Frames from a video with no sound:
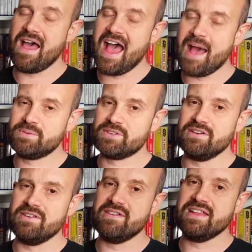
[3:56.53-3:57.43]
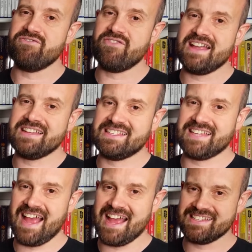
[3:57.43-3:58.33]
absolutely
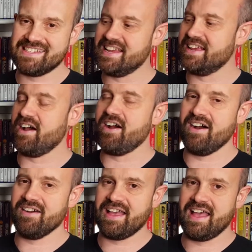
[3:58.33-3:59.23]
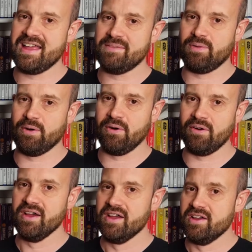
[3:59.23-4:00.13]
fantastic arcade
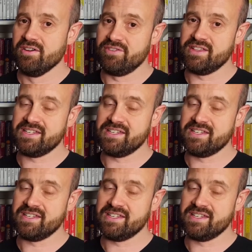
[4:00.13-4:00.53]
port for the